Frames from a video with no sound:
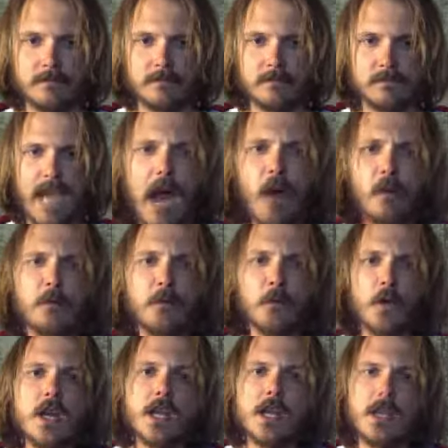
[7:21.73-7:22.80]
How
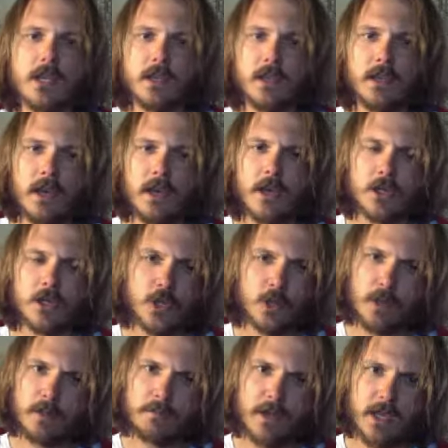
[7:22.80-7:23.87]
free should
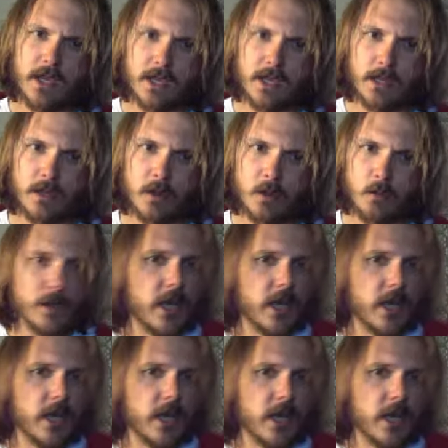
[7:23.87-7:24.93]
we be? We don't
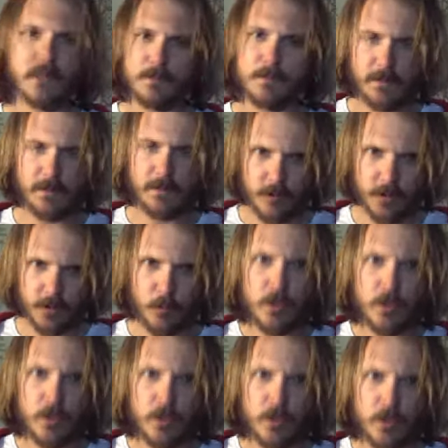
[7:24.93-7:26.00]
want to be free. We
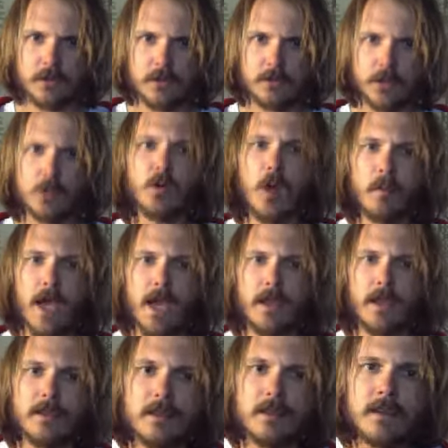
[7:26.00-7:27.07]
want to
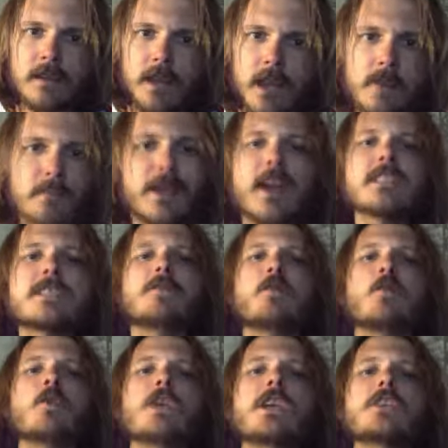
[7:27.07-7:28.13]
obey. Because if
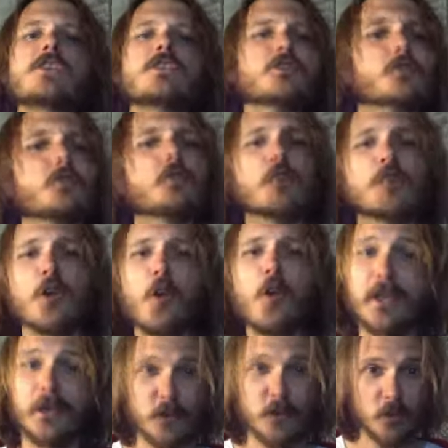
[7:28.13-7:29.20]
we just knew we
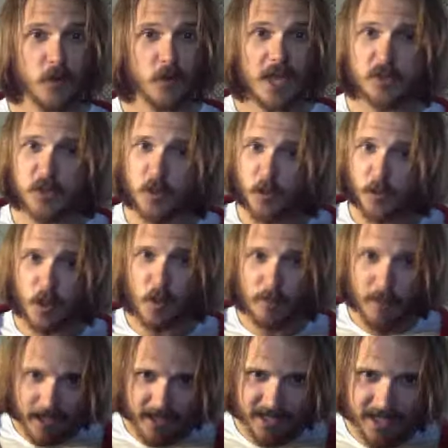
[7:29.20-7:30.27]
could trust who we were
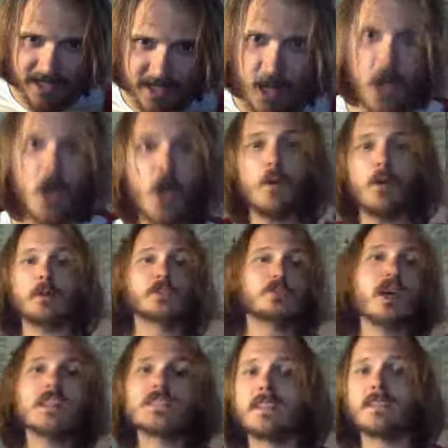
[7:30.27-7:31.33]
obeying, we would
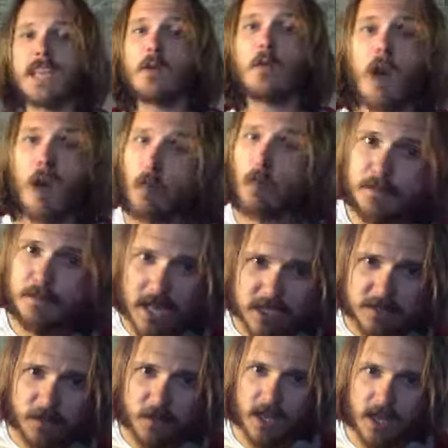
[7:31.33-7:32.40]
trust that they want what's
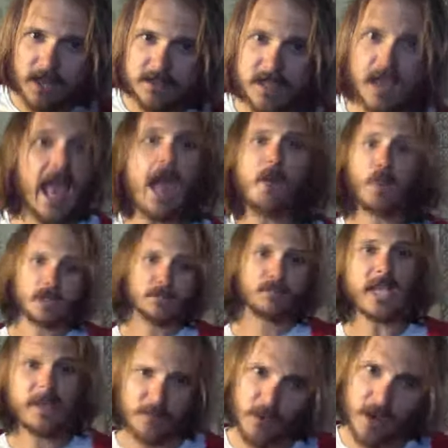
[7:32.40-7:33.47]
best for us. And what's
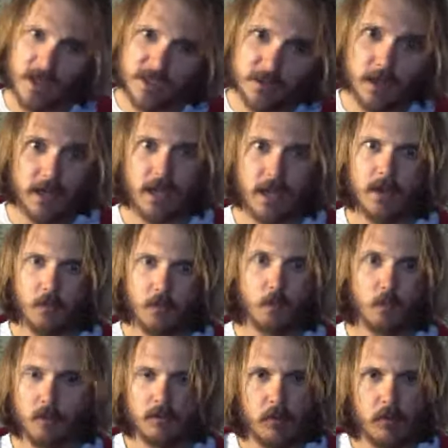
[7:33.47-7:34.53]
best for us,
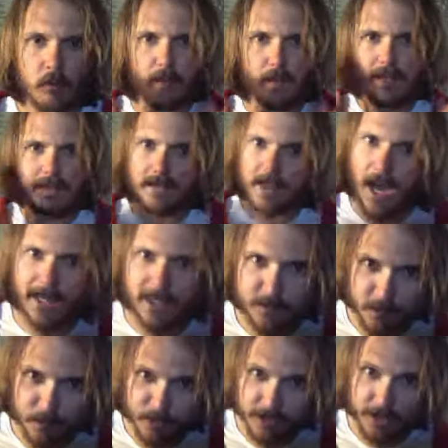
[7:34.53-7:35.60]
oh my God, it's
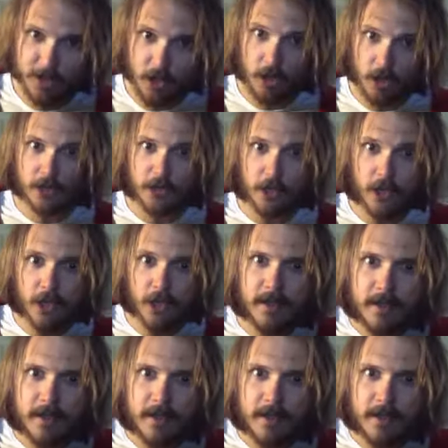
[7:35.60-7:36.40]
pretty darn good.